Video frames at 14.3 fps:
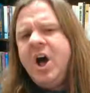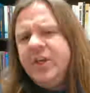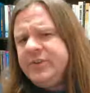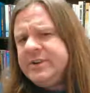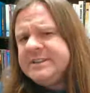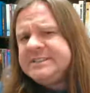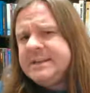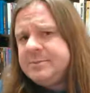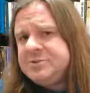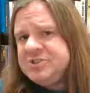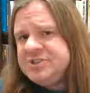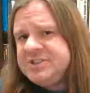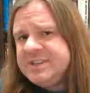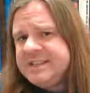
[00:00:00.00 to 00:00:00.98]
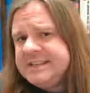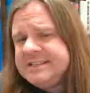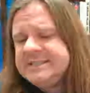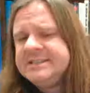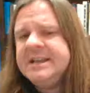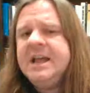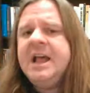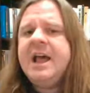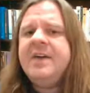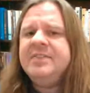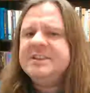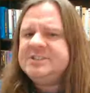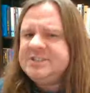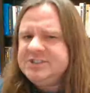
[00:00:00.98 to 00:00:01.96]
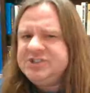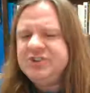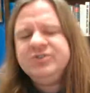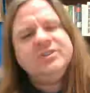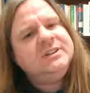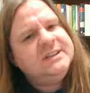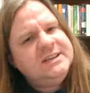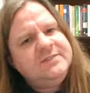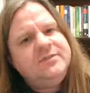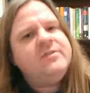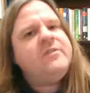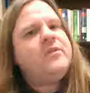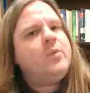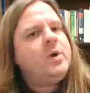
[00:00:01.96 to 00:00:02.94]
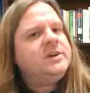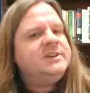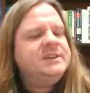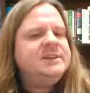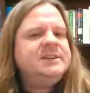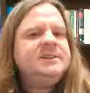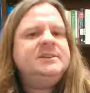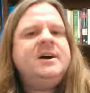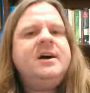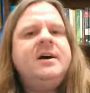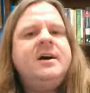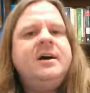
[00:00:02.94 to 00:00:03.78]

other exceptions to this, and this is generally if you ever work in